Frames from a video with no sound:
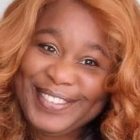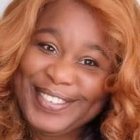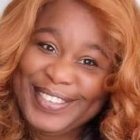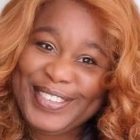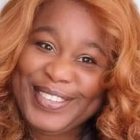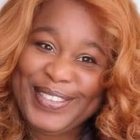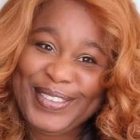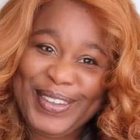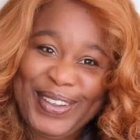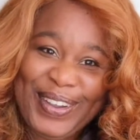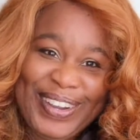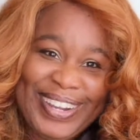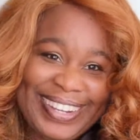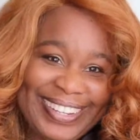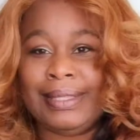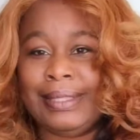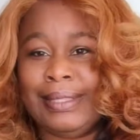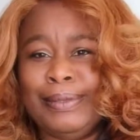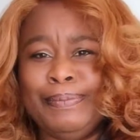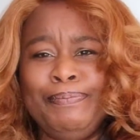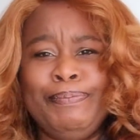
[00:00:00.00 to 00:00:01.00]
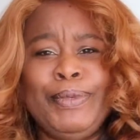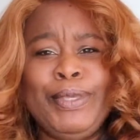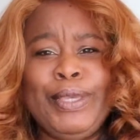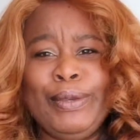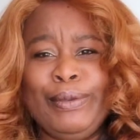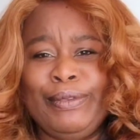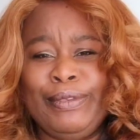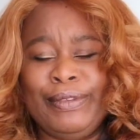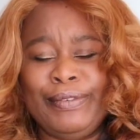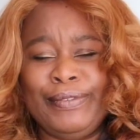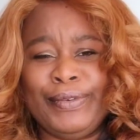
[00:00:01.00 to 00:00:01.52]
for sure.
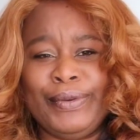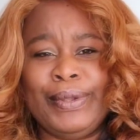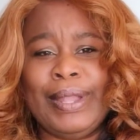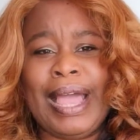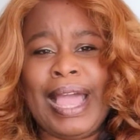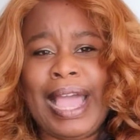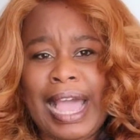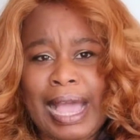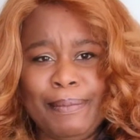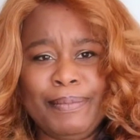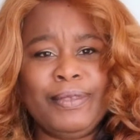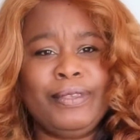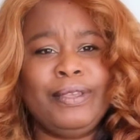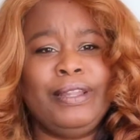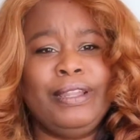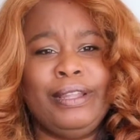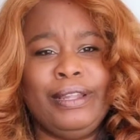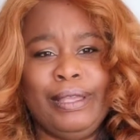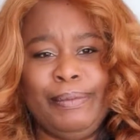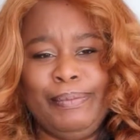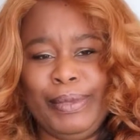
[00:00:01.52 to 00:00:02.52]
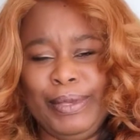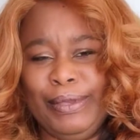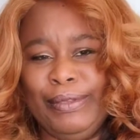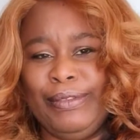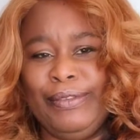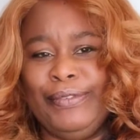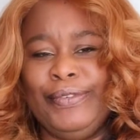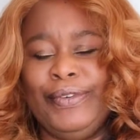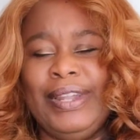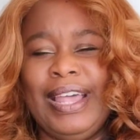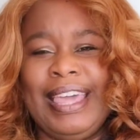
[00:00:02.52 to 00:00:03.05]
Beautiful, absolutely
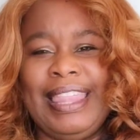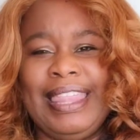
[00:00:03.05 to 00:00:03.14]
beautiful.